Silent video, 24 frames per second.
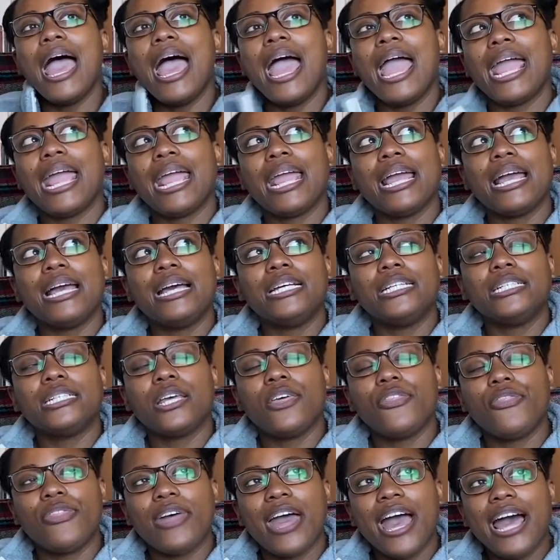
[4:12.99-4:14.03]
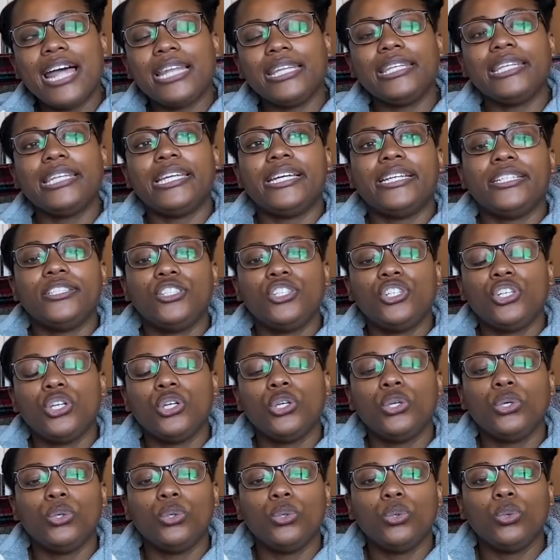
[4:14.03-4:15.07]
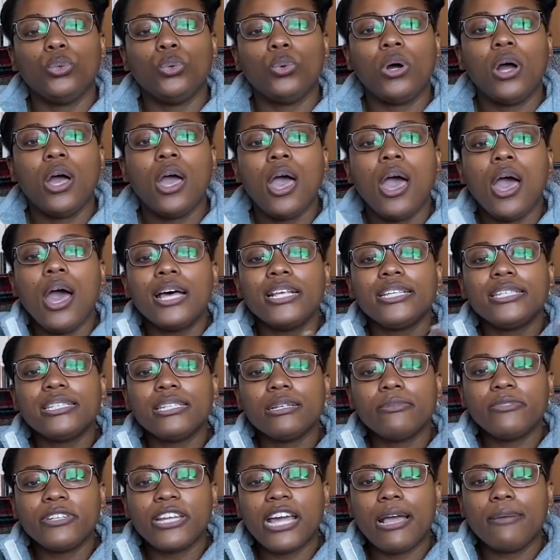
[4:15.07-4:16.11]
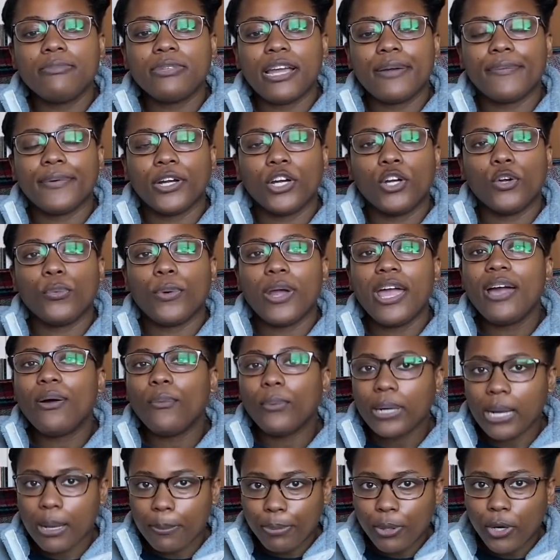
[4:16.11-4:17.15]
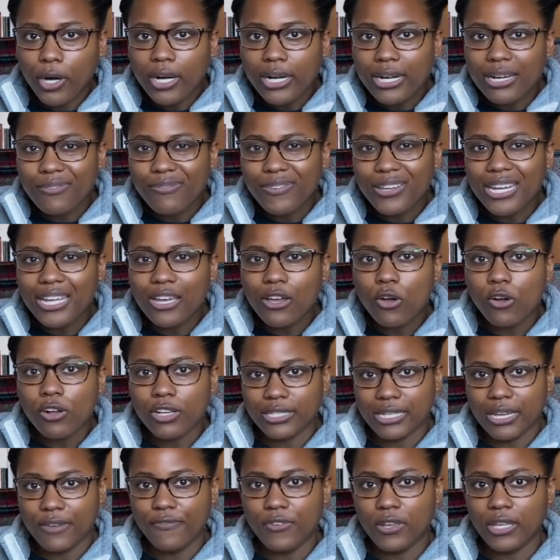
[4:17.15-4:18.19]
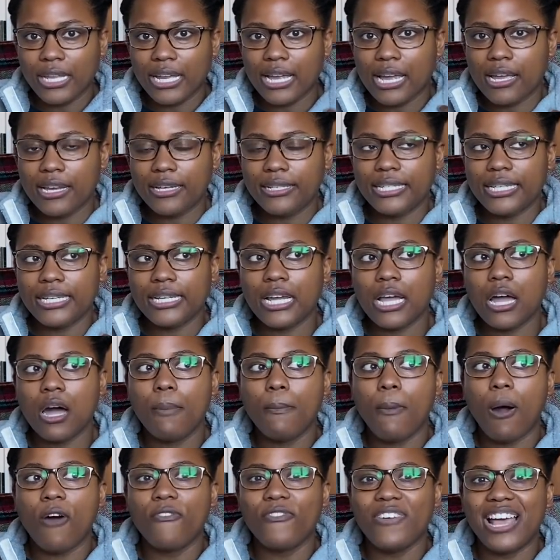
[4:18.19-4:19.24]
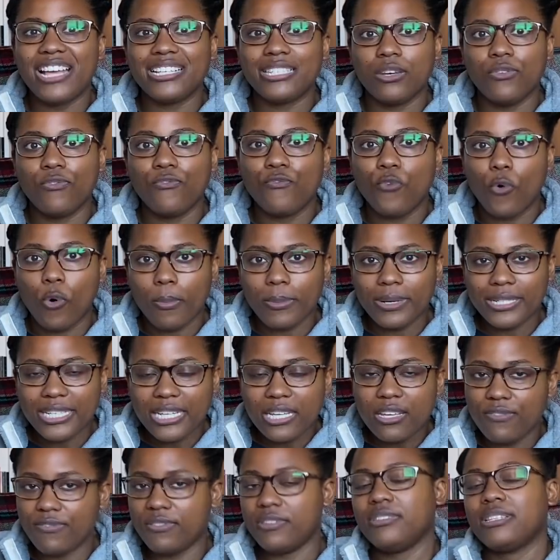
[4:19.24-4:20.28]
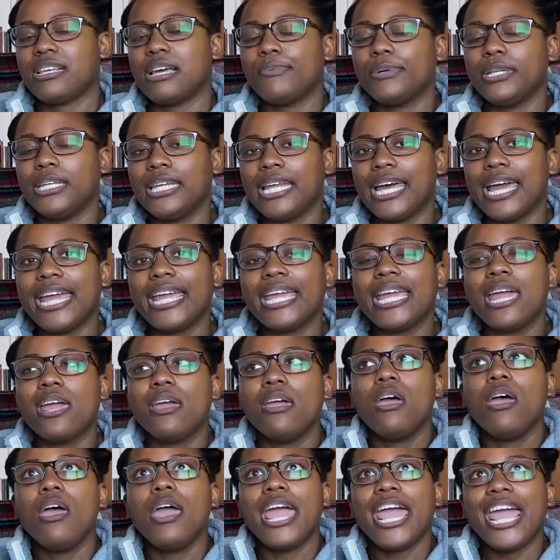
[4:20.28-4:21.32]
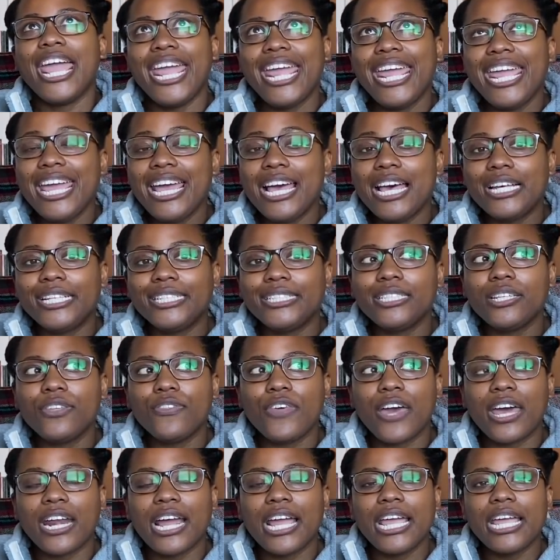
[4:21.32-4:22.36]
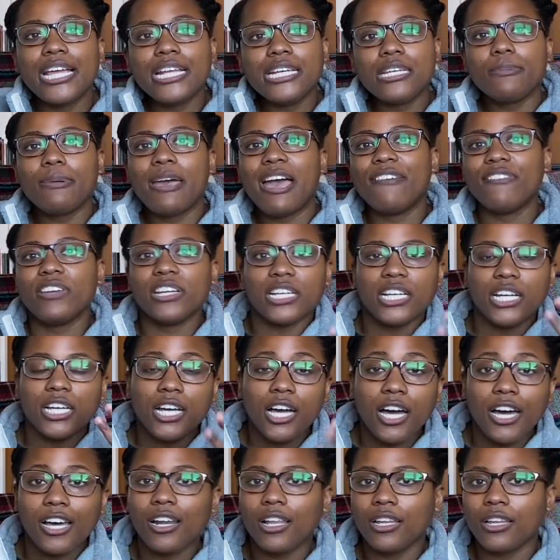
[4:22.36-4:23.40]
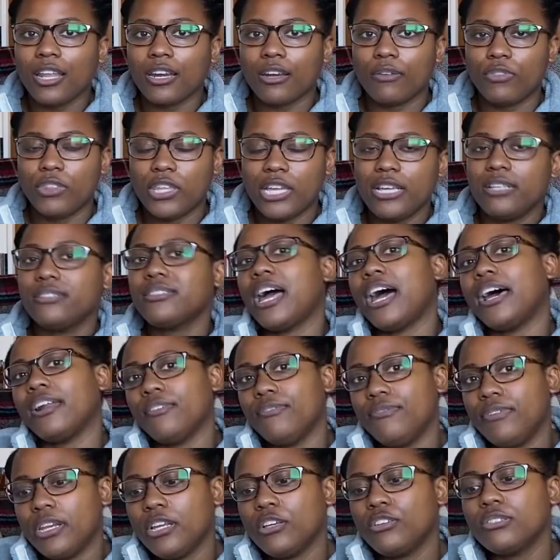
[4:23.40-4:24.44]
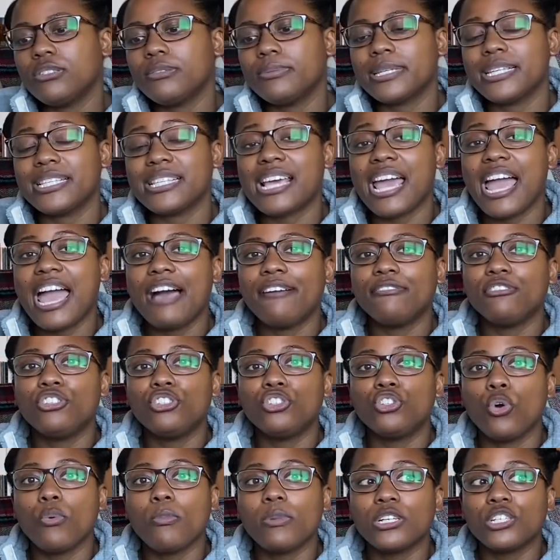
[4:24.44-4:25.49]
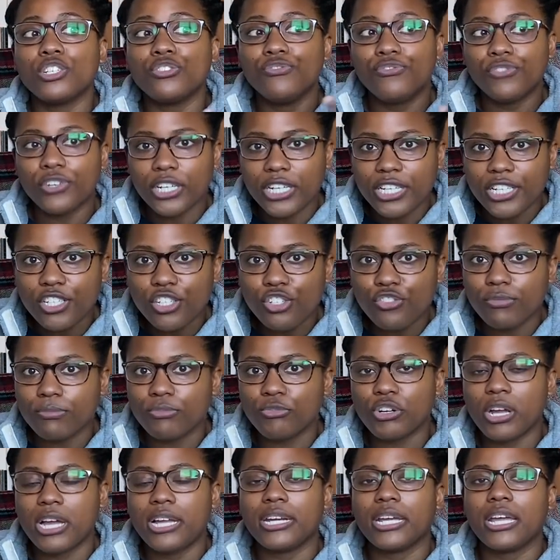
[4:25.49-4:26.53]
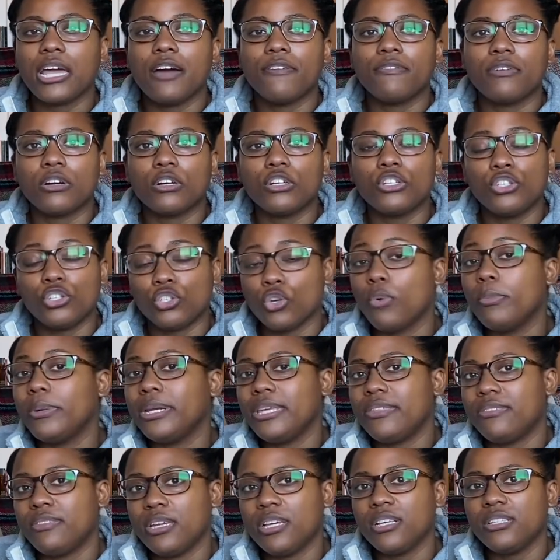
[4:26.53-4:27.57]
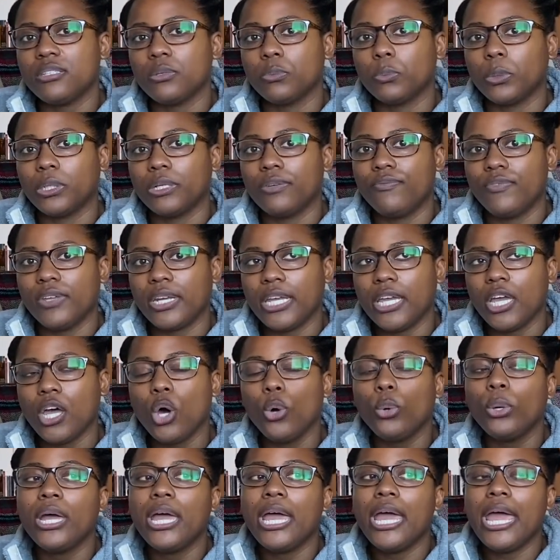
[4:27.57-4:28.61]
And that led to, sometimes I regret what I put in a video because I feel like I didn't come off as informative as I would like, and that I end up having to cut a lot of things out of videos because I have so much footage from trying to cover so many things in one video.